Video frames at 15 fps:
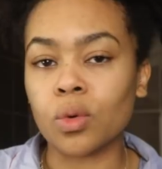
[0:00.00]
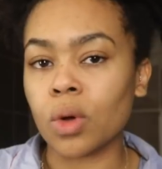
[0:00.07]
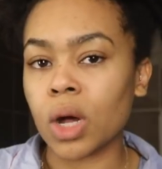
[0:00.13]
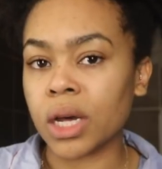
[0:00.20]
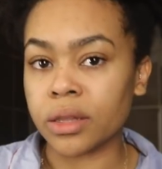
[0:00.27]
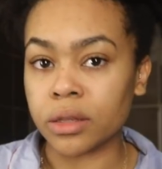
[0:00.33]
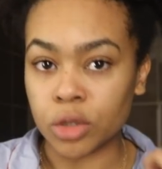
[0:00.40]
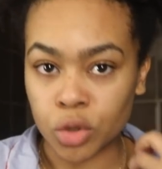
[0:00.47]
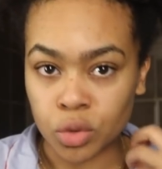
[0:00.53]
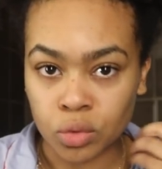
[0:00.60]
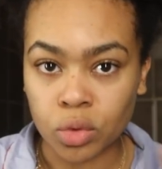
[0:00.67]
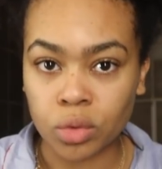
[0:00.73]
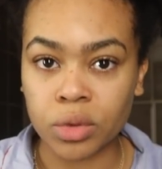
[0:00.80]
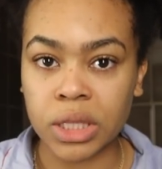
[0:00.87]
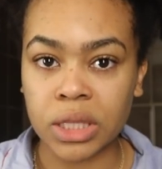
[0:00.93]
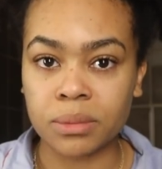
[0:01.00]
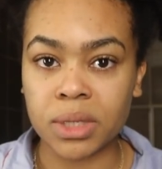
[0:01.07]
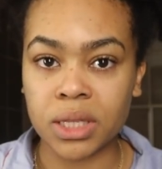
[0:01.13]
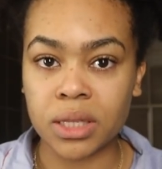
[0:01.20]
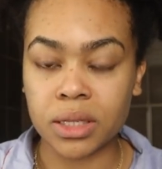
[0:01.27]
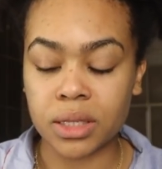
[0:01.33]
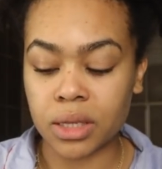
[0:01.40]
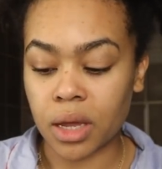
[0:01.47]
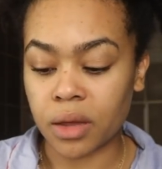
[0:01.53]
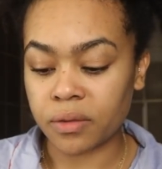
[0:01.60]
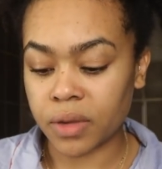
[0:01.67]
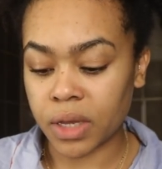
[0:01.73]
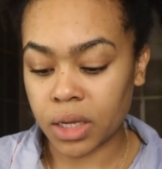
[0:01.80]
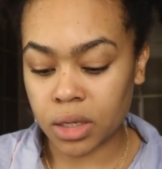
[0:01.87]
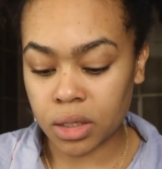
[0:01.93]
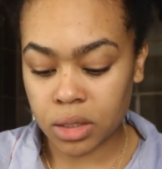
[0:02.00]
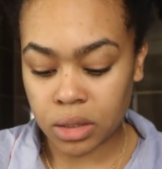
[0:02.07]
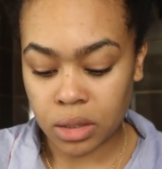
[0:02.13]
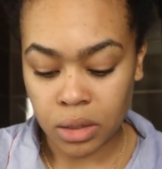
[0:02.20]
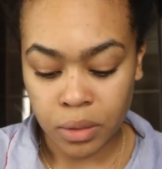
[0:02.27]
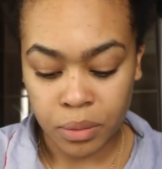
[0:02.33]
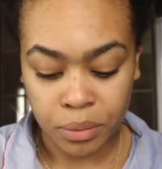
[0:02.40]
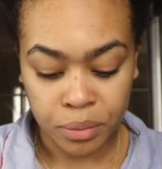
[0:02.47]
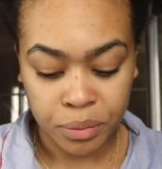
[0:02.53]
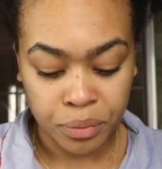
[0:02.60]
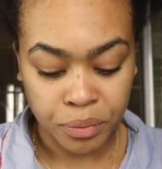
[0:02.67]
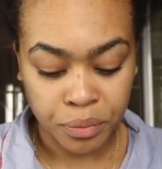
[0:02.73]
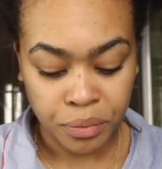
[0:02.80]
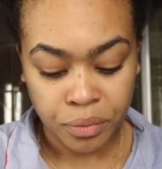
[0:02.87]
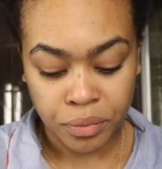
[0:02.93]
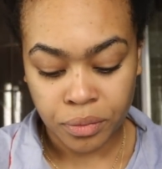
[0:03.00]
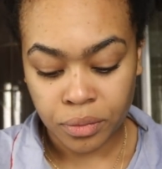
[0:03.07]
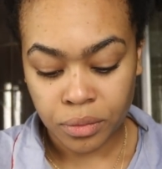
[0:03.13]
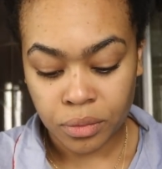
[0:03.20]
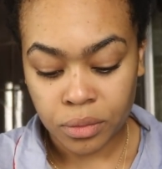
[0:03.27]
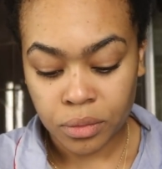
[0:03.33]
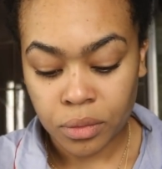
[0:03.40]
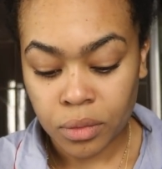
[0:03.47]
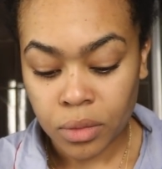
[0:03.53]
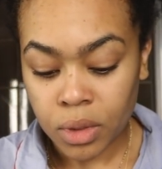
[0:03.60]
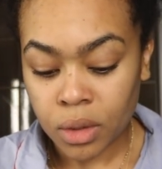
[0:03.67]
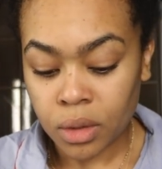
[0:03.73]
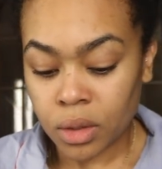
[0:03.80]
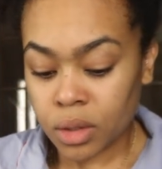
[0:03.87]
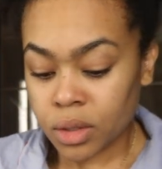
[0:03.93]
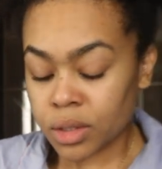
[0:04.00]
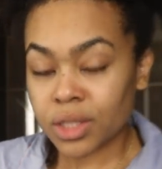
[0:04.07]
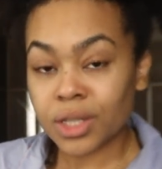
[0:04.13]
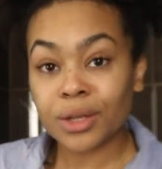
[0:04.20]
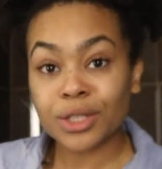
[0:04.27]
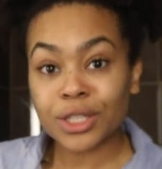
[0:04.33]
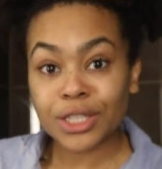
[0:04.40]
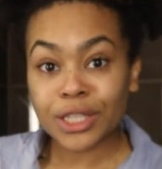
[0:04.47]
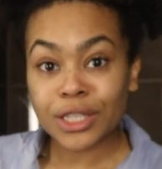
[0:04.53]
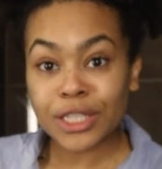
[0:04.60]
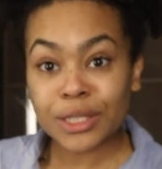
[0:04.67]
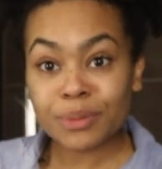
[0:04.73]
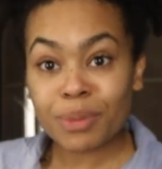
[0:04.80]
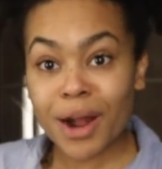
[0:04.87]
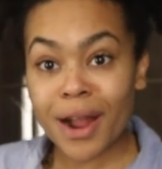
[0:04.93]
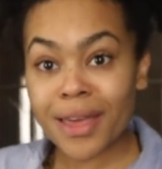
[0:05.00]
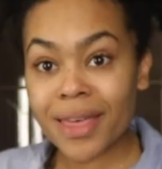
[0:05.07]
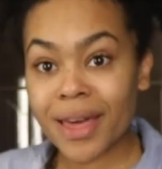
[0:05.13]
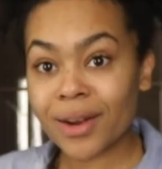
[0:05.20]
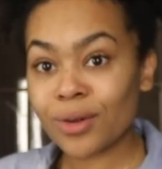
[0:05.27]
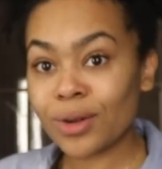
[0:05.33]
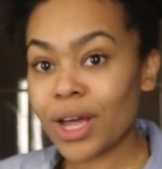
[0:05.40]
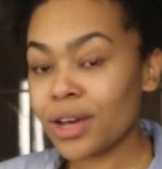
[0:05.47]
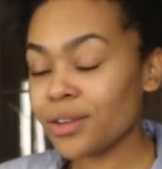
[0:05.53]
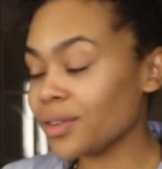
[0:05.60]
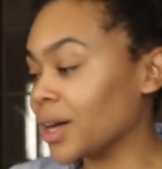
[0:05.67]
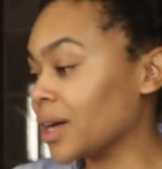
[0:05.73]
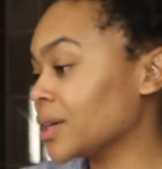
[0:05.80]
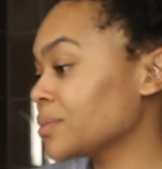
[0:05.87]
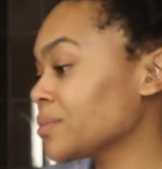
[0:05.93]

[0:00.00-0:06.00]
or either drawing them to the surface. So I'm just gonna spray that all over.